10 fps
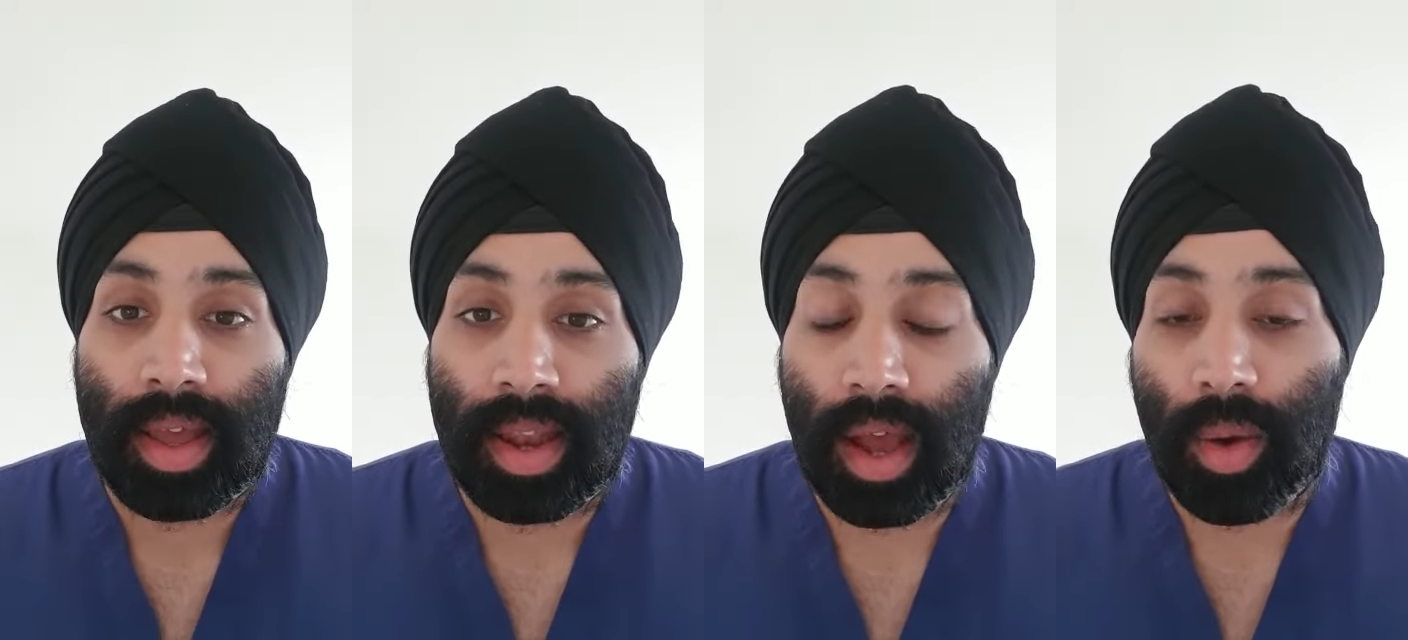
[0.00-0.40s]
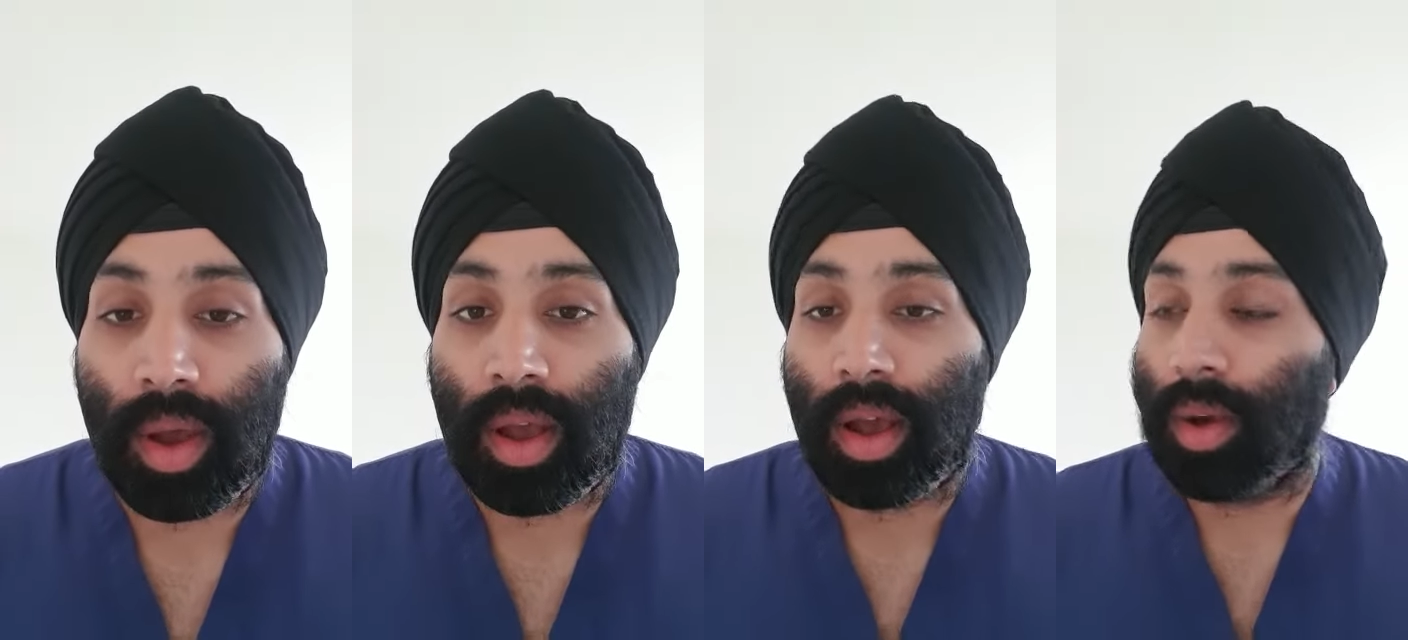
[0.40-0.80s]
Now,
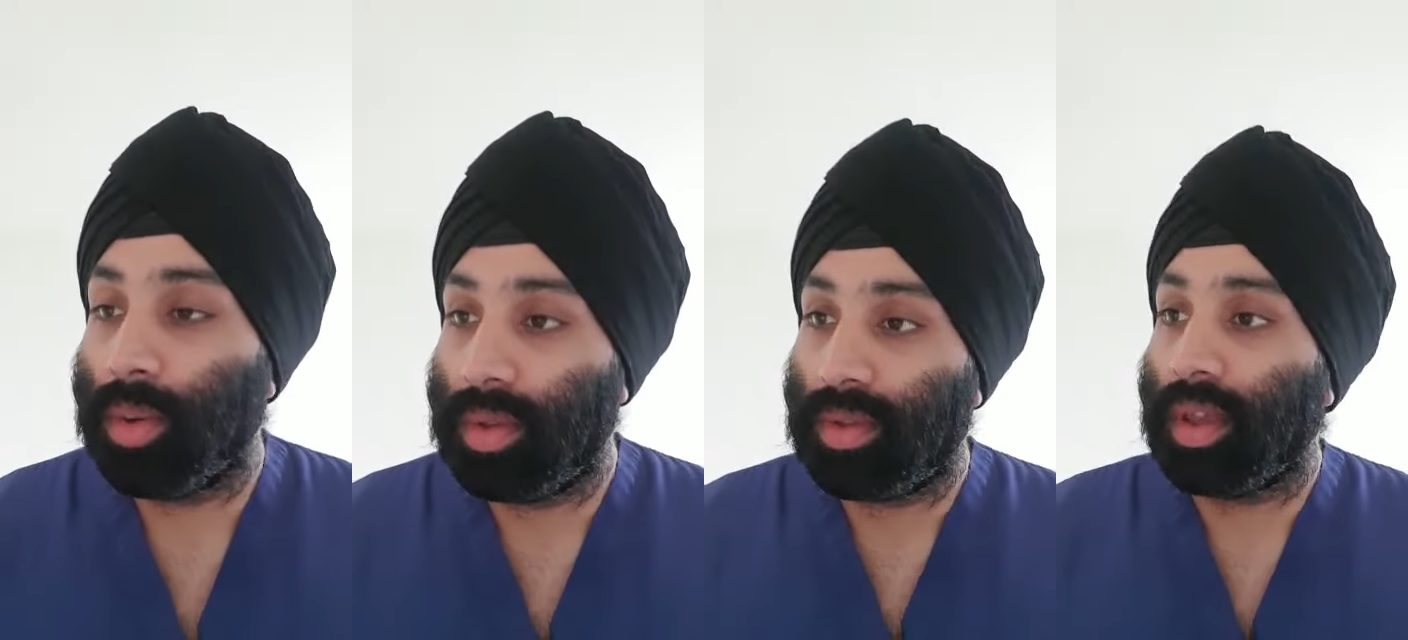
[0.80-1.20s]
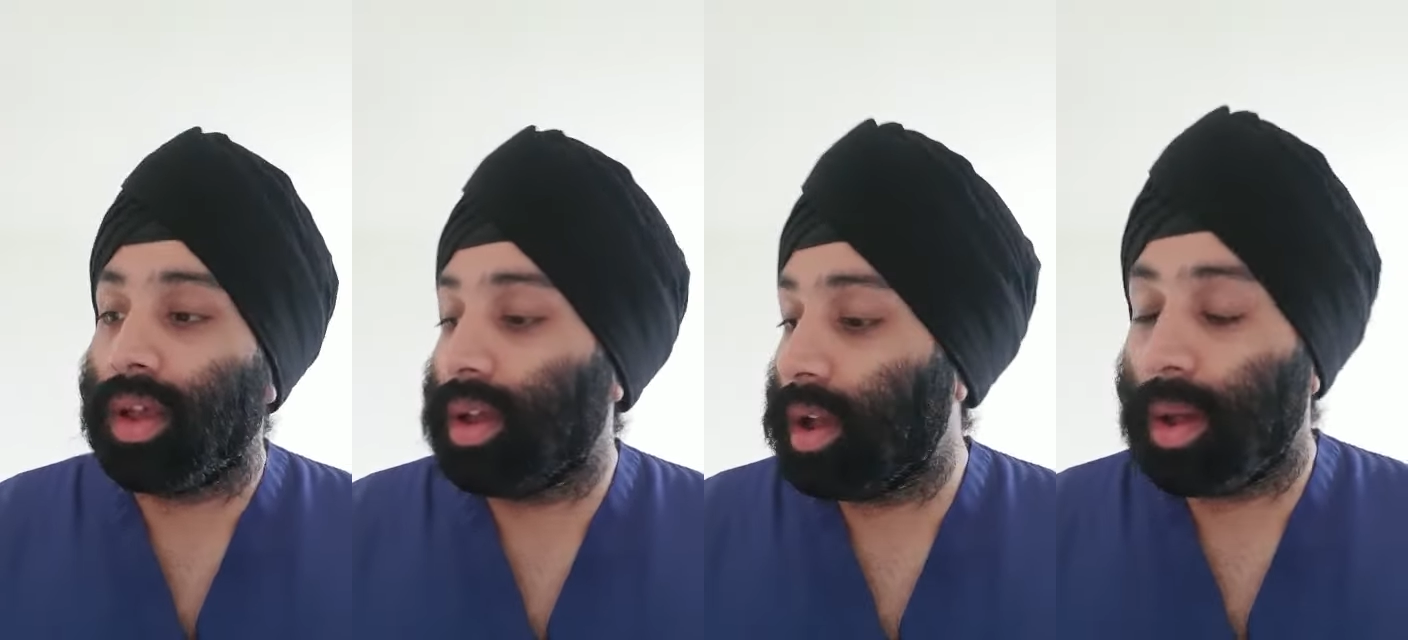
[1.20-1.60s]
I was
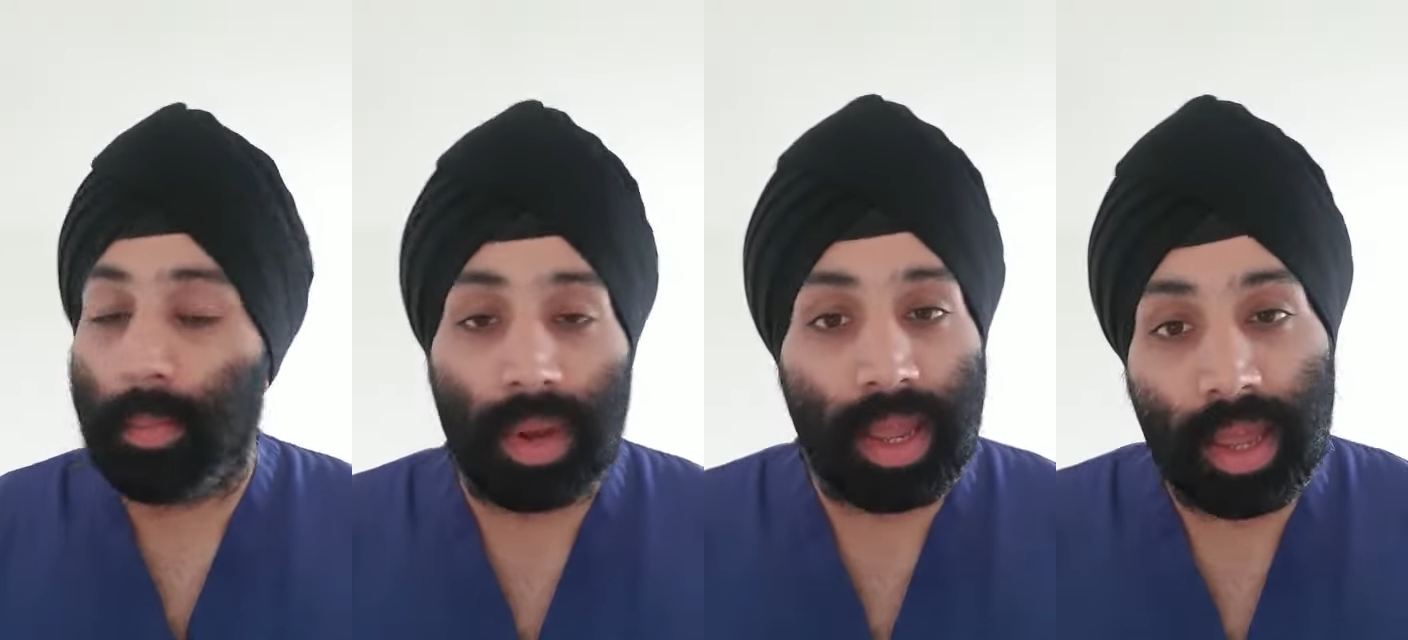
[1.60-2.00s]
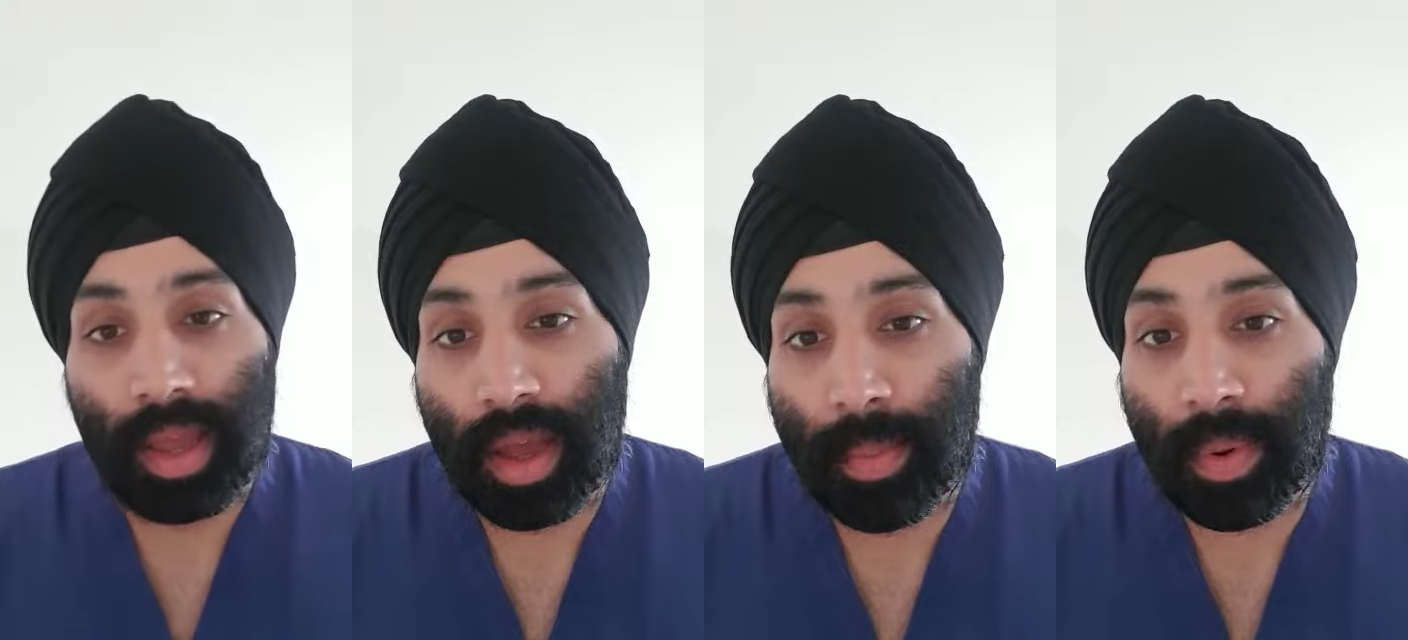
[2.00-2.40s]

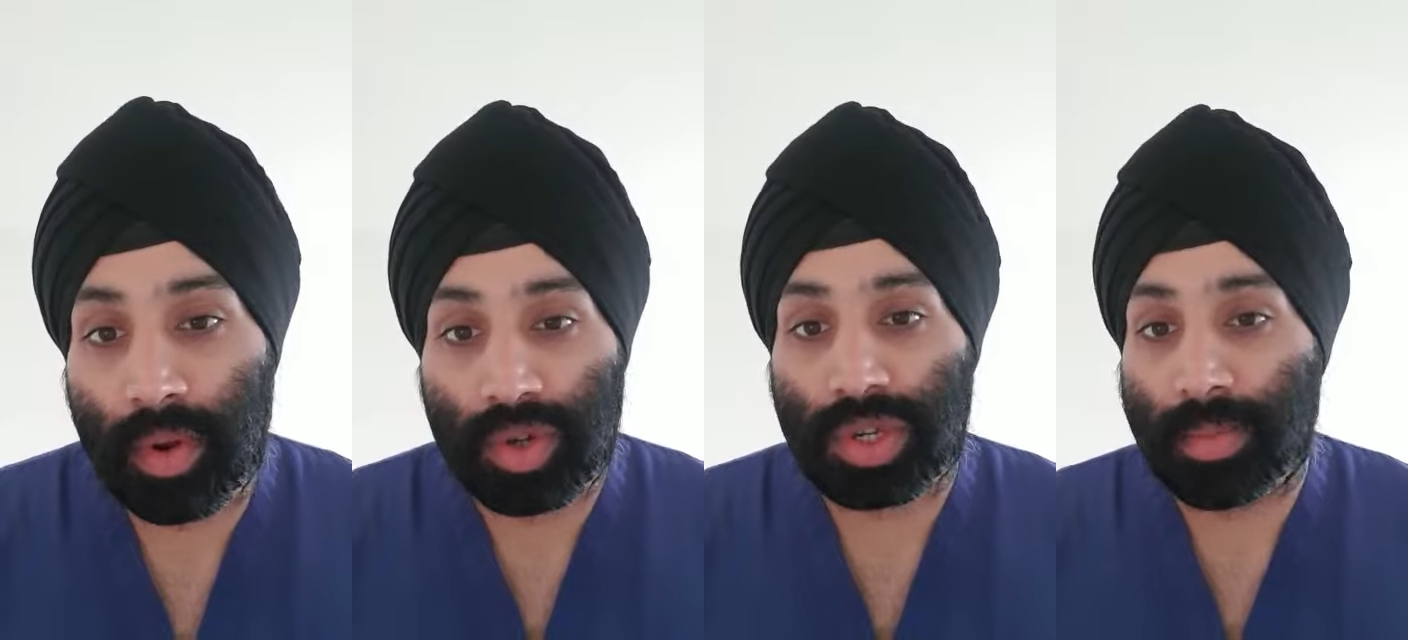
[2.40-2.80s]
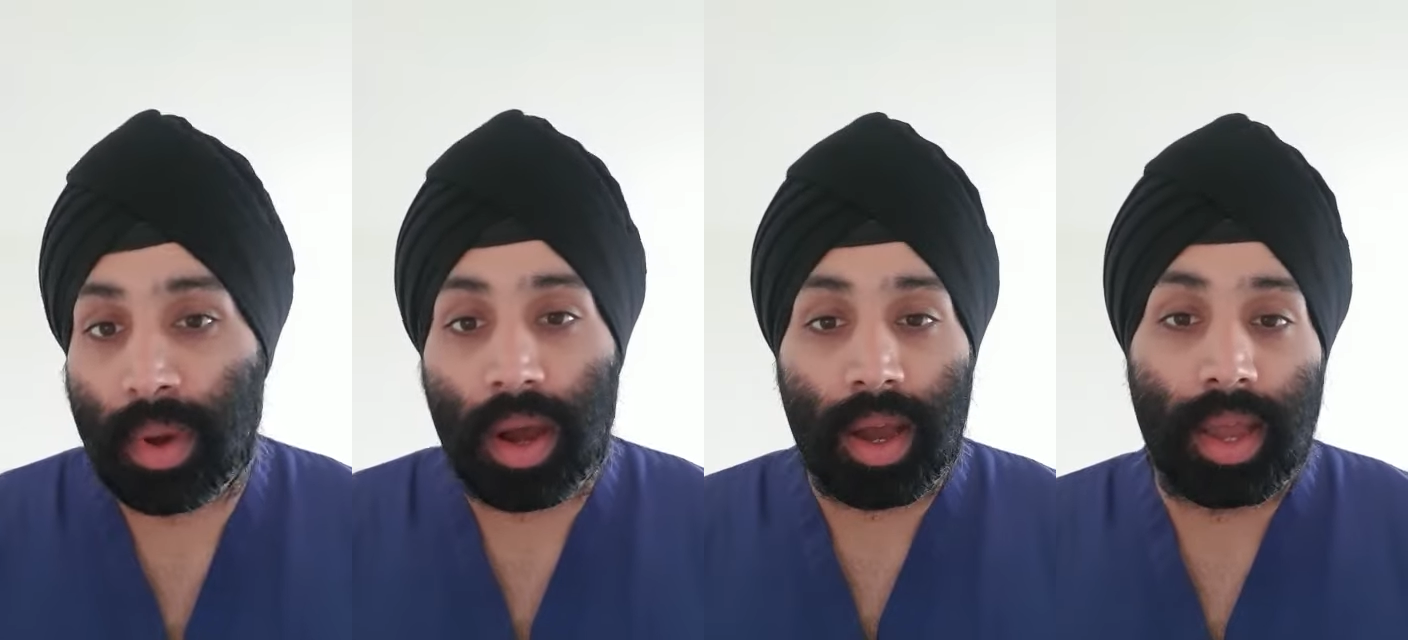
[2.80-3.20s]
humbly approached
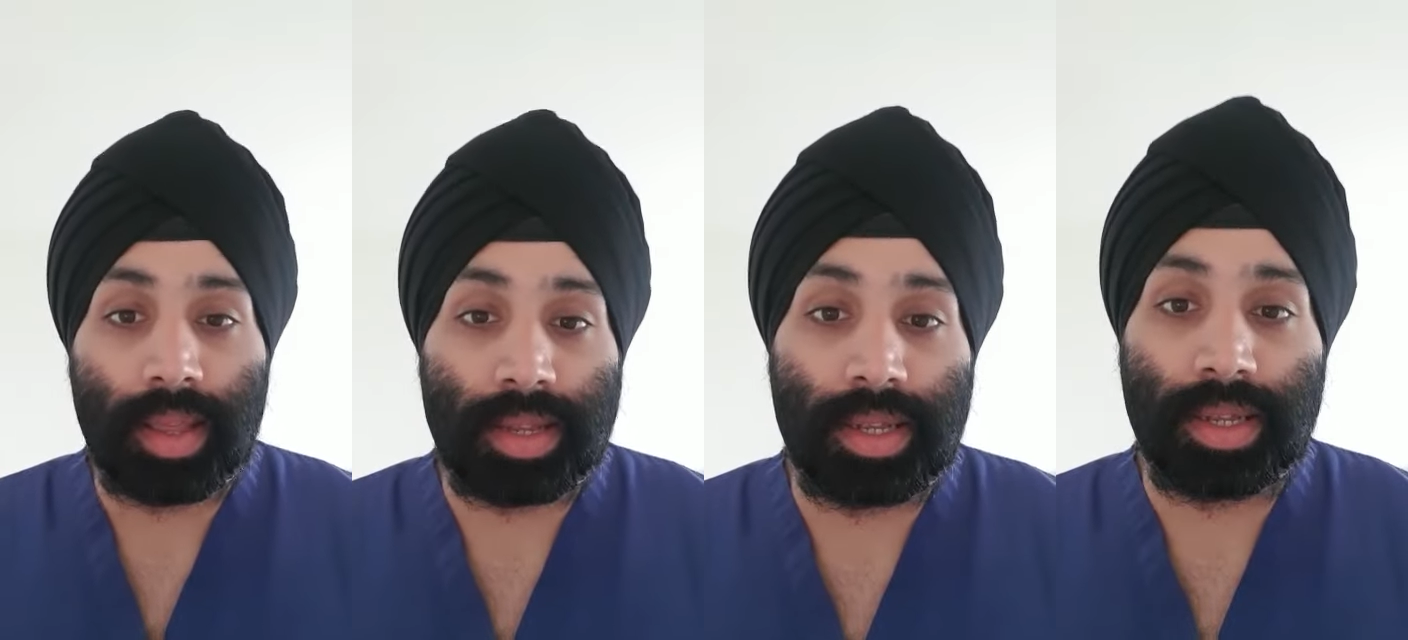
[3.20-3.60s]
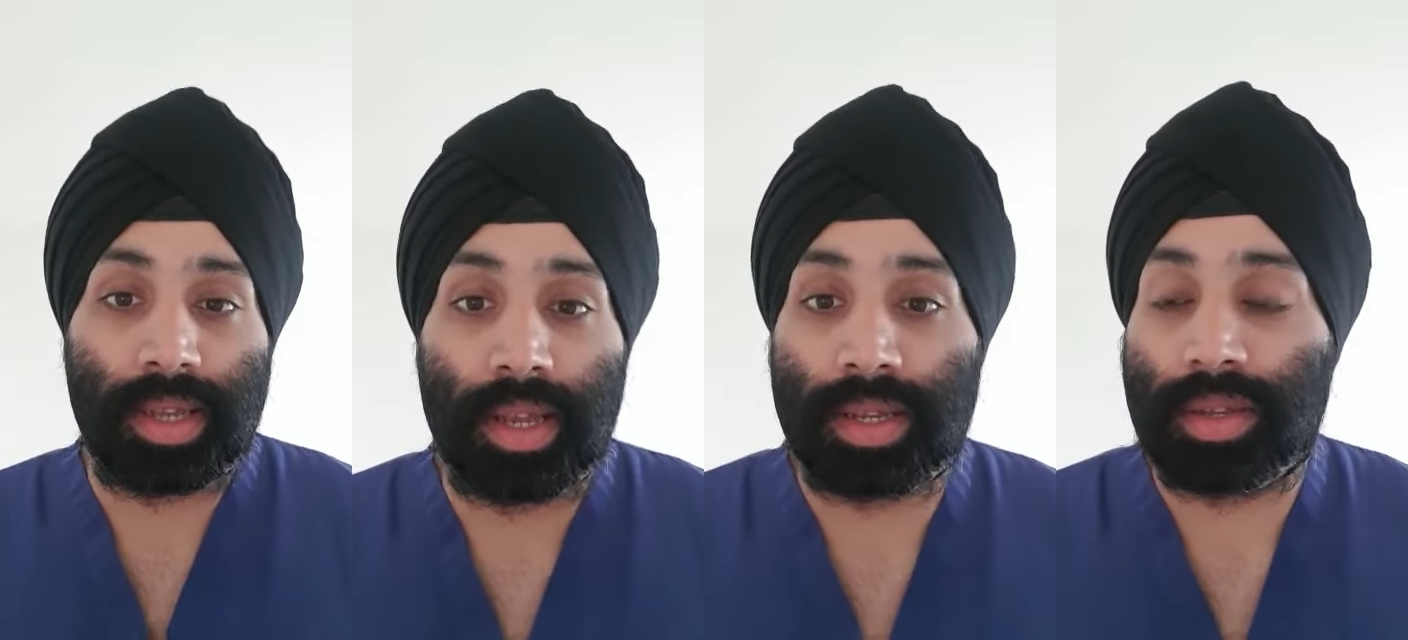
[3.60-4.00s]
by city
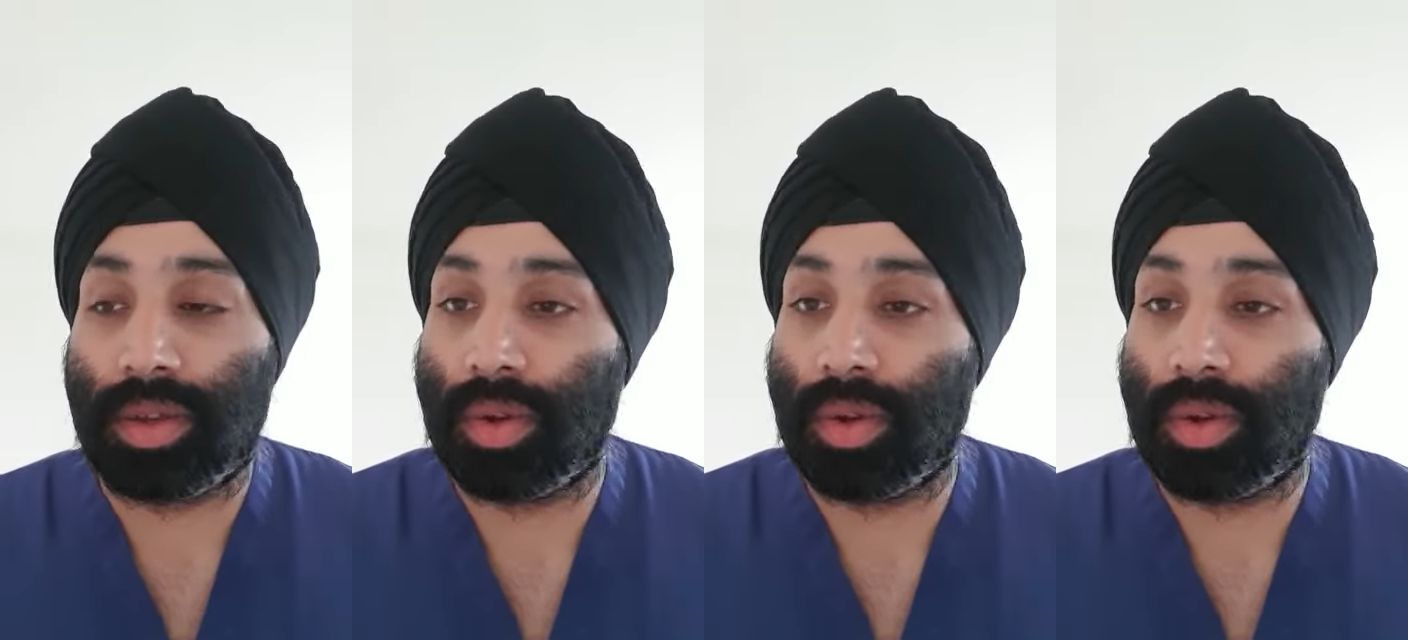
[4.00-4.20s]
Sikhs